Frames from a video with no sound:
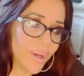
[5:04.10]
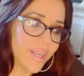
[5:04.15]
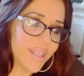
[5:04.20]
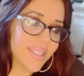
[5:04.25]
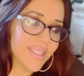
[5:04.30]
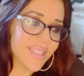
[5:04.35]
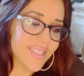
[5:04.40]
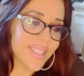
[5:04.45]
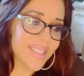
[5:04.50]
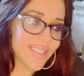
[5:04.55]

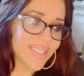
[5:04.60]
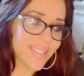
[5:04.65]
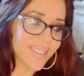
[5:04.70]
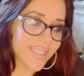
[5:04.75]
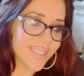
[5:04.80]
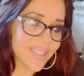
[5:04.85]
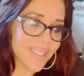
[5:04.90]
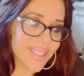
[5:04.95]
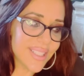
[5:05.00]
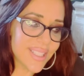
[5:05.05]
is
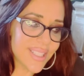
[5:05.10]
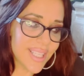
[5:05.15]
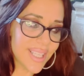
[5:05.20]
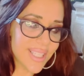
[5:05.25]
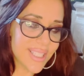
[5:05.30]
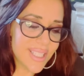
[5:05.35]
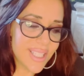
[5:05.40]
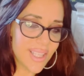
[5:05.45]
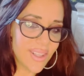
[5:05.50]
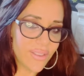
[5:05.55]

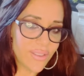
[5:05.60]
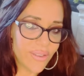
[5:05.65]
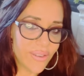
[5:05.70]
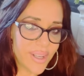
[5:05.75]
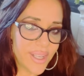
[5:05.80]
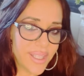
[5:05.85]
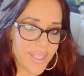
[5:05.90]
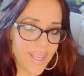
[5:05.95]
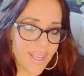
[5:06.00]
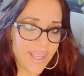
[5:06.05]

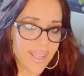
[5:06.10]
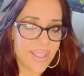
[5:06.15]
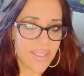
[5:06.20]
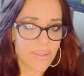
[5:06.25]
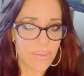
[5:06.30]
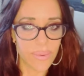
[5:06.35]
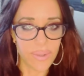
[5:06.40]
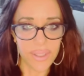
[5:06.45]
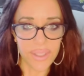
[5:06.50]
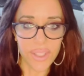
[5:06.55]
63
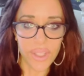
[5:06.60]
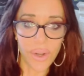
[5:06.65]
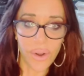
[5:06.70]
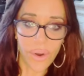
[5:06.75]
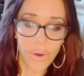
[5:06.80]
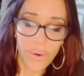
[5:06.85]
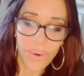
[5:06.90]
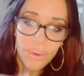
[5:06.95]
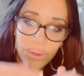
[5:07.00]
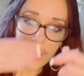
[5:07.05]
days when your
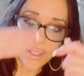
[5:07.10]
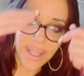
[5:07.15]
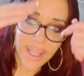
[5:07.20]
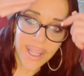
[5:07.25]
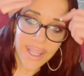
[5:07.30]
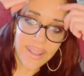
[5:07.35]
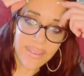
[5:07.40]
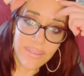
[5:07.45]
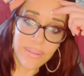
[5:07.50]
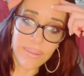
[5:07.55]
whole life,